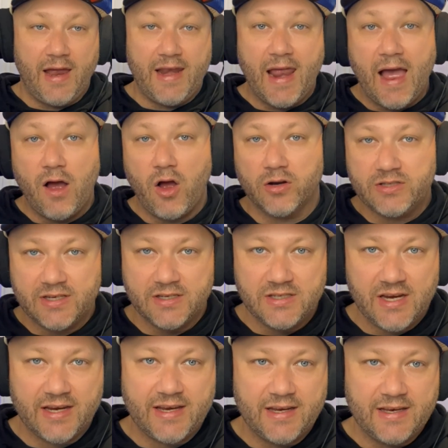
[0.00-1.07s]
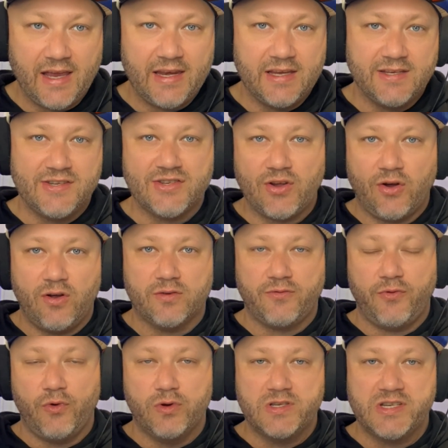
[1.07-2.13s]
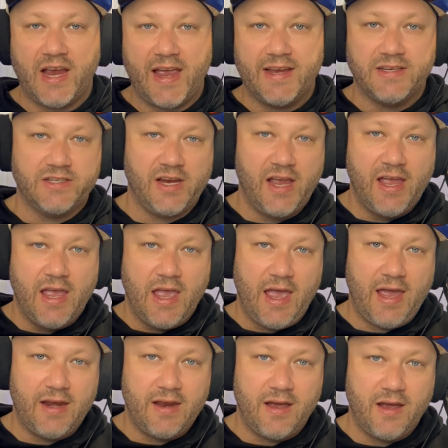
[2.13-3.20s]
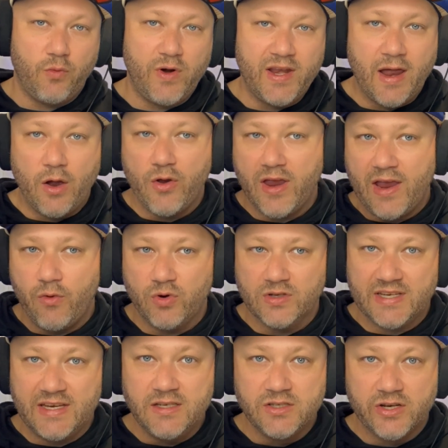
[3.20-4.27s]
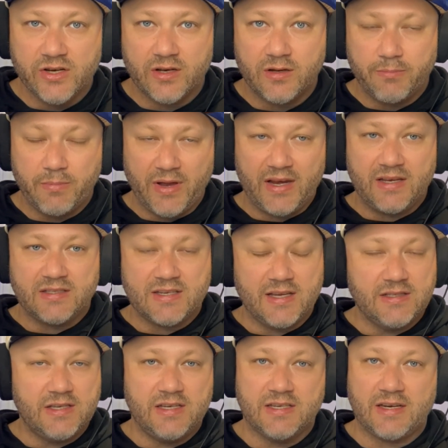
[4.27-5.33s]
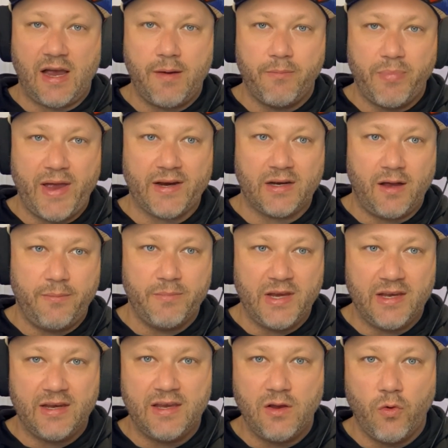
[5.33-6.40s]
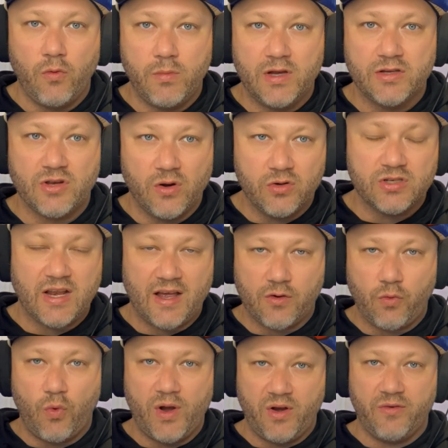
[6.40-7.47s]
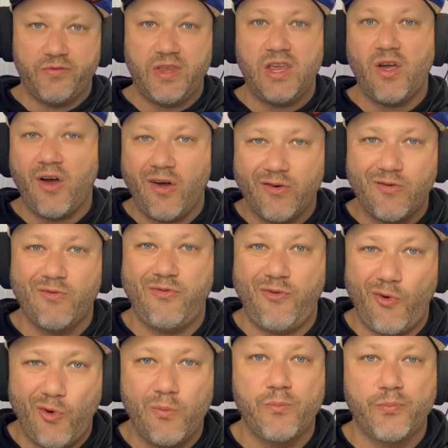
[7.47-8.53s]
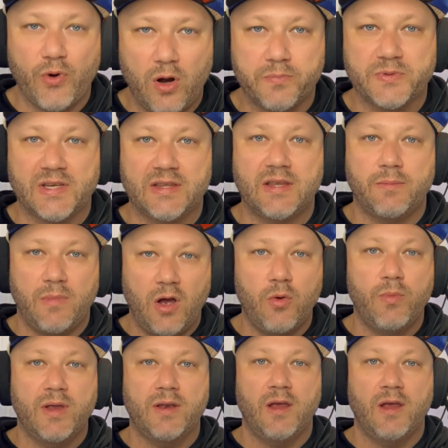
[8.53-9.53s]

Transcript: now Oxenchair can get his start for a change. And we know he was injured, but since he's come back, I mean, he almost looks like one of the on-form props at the moment